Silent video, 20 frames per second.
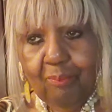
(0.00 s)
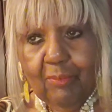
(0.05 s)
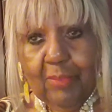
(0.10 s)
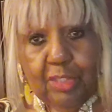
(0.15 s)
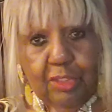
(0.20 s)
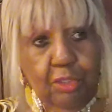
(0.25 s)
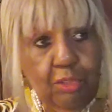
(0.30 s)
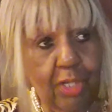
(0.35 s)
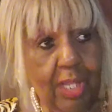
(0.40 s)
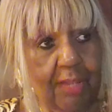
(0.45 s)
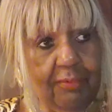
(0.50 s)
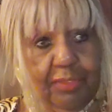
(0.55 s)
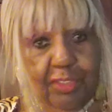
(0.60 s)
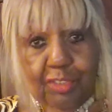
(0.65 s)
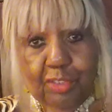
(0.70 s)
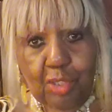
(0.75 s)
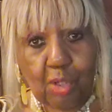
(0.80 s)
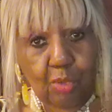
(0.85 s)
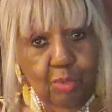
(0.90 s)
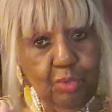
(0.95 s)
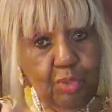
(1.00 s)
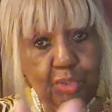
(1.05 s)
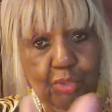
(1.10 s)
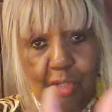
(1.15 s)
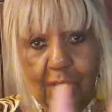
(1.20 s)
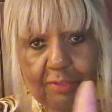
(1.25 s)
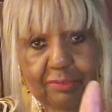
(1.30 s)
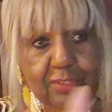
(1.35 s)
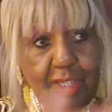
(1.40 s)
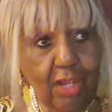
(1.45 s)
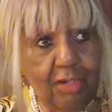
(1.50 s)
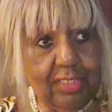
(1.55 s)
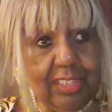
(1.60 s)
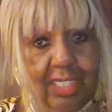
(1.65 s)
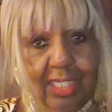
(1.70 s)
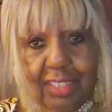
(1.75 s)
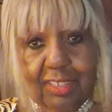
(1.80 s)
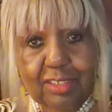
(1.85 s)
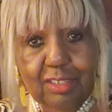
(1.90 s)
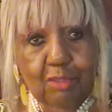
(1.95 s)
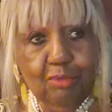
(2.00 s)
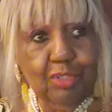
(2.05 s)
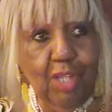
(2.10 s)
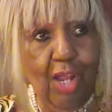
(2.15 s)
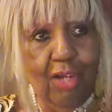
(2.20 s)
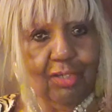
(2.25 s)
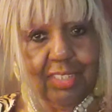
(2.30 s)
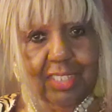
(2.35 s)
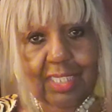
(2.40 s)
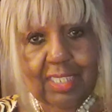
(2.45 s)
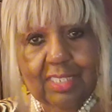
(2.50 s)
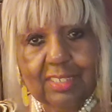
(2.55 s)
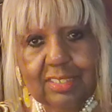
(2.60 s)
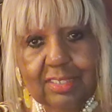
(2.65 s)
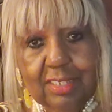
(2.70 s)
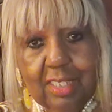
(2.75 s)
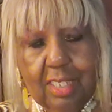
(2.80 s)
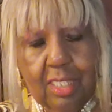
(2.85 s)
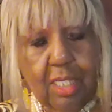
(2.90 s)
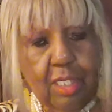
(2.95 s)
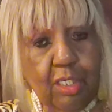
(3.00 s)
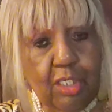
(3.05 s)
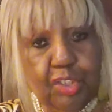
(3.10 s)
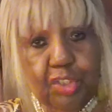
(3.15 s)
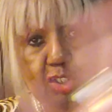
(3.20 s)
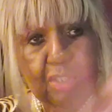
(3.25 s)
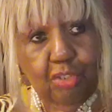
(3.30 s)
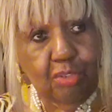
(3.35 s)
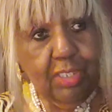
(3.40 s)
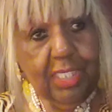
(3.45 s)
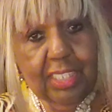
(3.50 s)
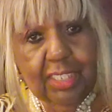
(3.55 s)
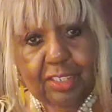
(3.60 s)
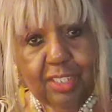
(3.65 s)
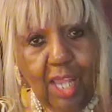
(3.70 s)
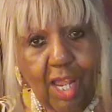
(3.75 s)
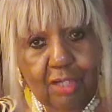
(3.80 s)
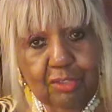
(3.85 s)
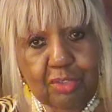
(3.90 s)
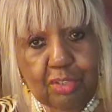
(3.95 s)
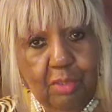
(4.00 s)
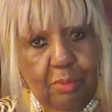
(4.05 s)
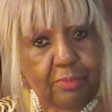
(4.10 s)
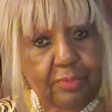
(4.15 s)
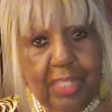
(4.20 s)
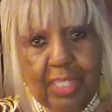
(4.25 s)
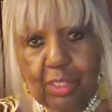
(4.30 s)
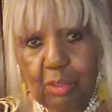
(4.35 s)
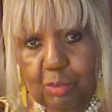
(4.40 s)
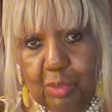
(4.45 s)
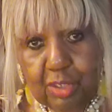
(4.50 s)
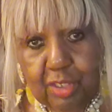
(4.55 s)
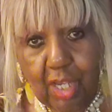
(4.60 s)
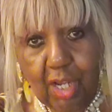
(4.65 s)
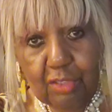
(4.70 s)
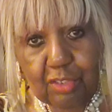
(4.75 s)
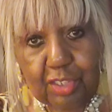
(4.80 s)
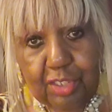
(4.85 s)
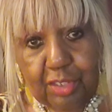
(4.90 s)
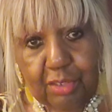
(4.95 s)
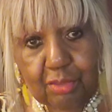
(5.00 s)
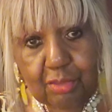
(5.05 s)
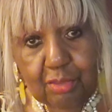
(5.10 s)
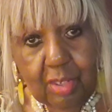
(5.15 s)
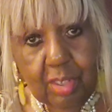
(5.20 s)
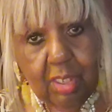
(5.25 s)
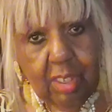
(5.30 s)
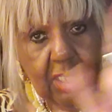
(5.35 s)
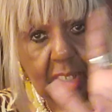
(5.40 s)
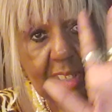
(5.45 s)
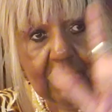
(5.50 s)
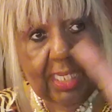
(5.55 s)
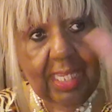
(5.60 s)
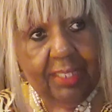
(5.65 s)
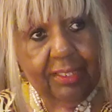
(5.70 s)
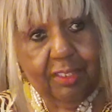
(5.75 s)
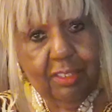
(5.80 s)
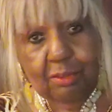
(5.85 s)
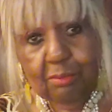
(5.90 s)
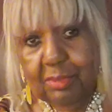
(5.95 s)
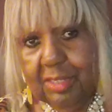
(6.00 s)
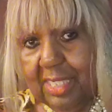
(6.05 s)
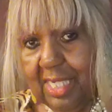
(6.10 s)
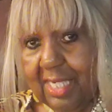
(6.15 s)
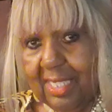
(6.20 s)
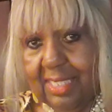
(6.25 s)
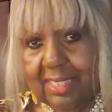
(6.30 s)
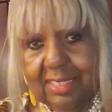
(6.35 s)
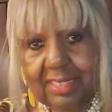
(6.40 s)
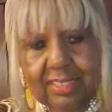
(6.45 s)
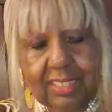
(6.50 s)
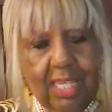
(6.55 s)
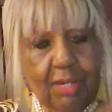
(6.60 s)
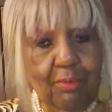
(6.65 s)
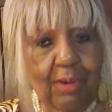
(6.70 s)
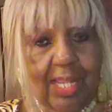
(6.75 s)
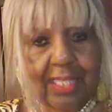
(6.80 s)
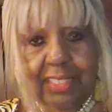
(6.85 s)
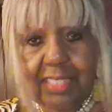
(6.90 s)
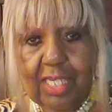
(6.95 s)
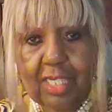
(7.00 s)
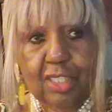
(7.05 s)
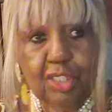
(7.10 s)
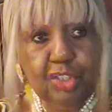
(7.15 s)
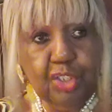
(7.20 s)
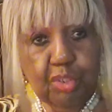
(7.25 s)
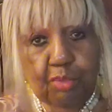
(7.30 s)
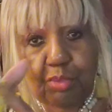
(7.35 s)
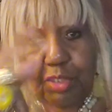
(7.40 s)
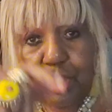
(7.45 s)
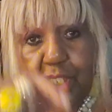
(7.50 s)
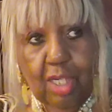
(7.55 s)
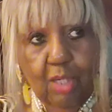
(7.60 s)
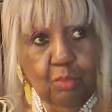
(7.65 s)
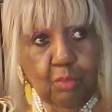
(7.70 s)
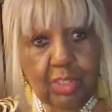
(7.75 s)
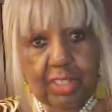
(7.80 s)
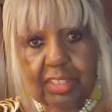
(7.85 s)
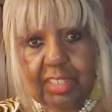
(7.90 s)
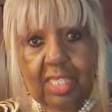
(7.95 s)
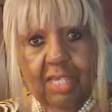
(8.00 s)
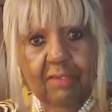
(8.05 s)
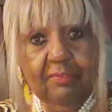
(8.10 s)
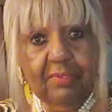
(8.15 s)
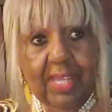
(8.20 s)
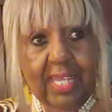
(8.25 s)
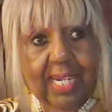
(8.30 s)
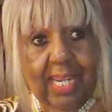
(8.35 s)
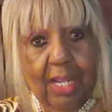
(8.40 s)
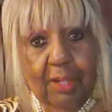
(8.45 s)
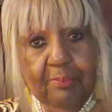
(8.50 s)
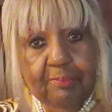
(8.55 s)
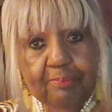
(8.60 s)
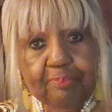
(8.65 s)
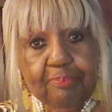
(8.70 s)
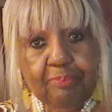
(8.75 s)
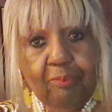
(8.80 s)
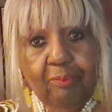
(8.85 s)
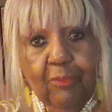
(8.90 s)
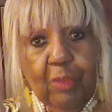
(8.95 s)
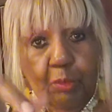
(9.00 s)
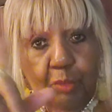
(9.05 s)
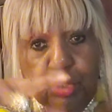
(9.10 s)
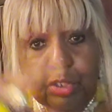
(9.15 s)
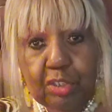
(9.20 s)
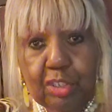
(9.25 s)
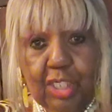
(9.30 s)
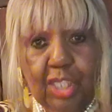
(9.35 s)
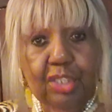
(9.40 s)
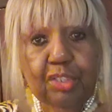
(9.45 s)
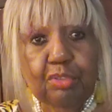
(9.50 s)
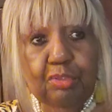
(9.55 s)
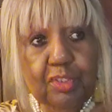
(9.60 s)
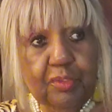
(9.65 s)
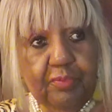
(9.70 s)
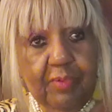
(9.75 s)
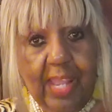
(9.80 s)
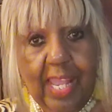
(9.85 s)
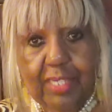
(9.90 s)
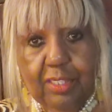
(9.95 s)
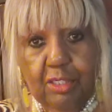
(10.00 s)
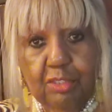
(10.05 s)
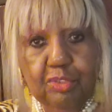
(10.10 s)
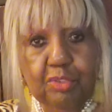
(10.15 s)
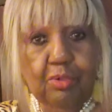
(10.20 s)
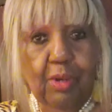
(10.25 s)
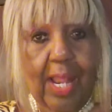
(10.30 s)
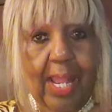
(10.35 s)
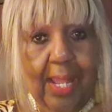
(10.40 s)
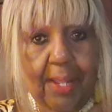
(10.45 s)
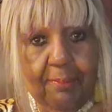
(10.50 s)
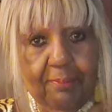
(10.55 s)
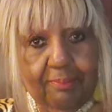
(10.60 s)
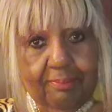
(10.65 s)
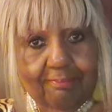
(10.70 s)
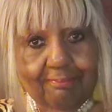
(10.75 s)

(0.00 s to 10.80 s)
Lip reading: You don't have to know. You don't have to talk to us. Don't talk to us. Because you don't need to talk to them if they don't want to talk to you. Let them youngins stay right there because you were young once. They'll find out. What you need to do is find your tribe.